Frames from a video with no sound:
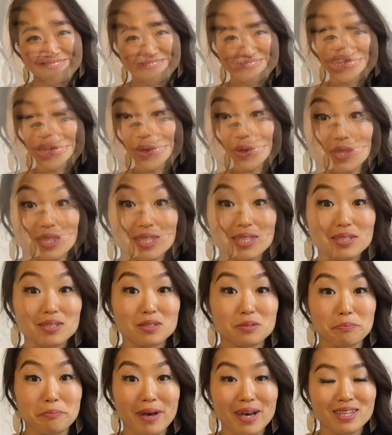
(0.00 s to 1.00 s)
So
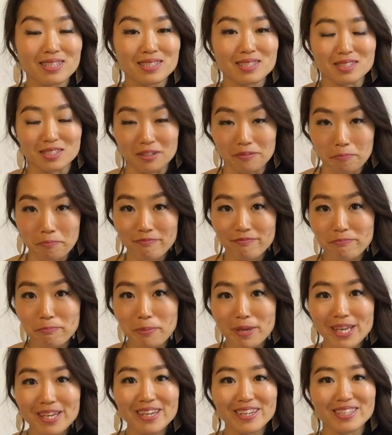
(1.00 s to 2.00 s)
this month the
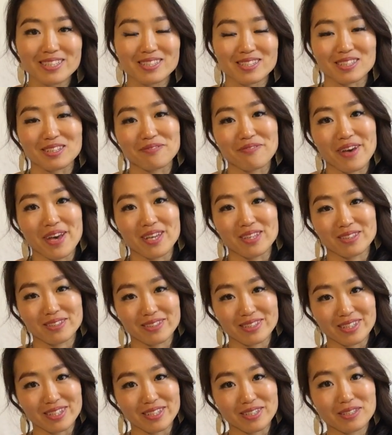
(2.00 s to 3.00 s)
biggest
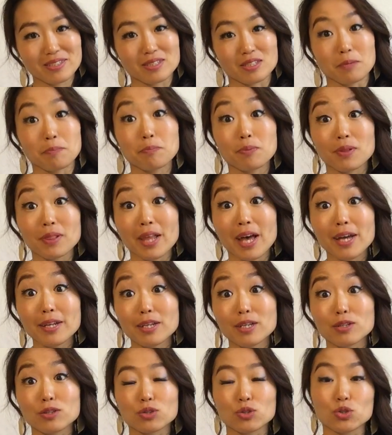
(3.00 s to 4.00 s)
event is the
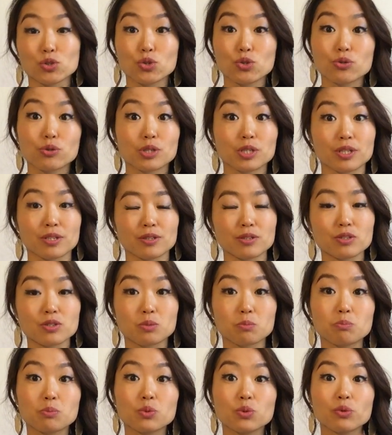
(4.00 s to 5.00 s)
planet
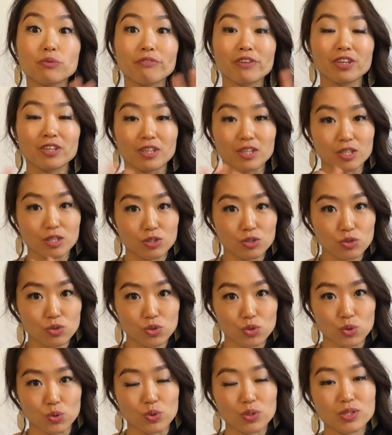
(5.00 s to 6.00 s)
Uranus moving
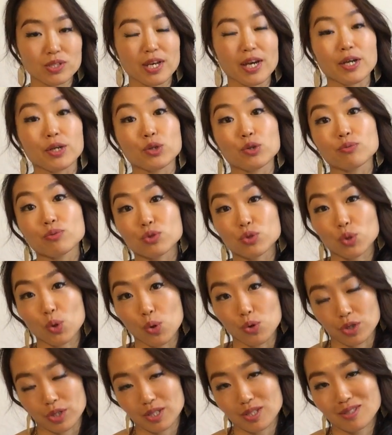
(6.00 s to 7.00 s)
into sign of
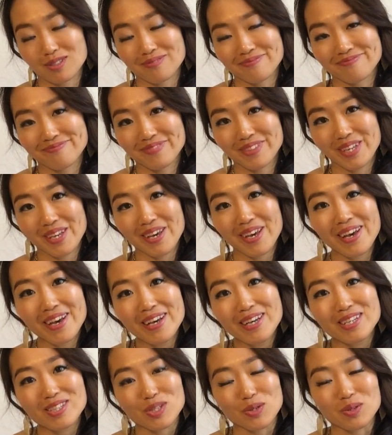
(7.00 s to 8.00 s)
Taurus.
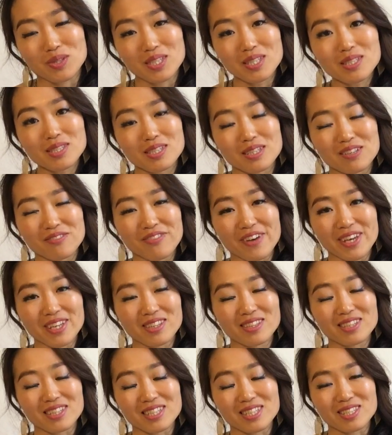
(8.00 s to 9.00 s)
So this
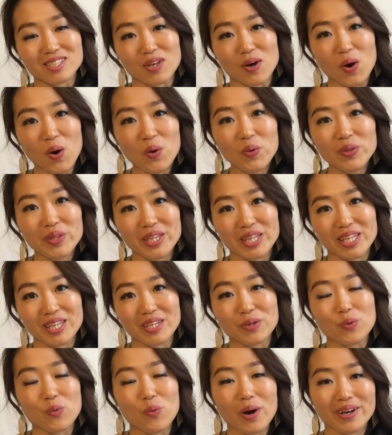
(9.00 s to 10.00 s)
event is
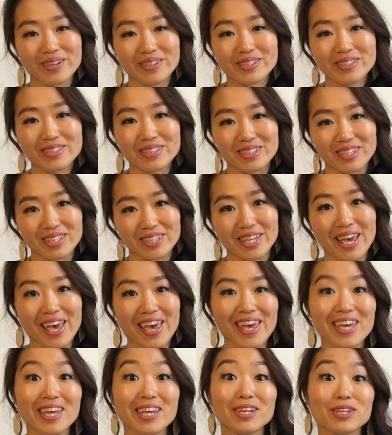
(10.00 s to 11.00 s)
only once in
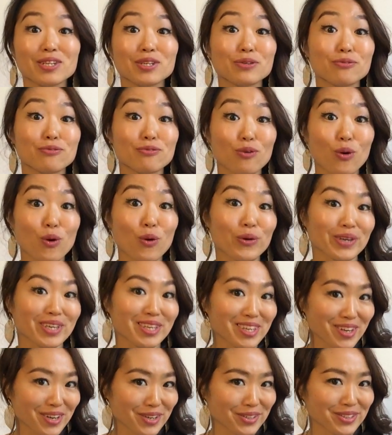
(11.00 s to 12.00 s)
84
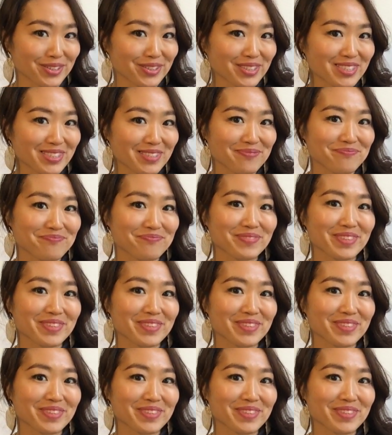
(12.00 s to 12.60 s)
years.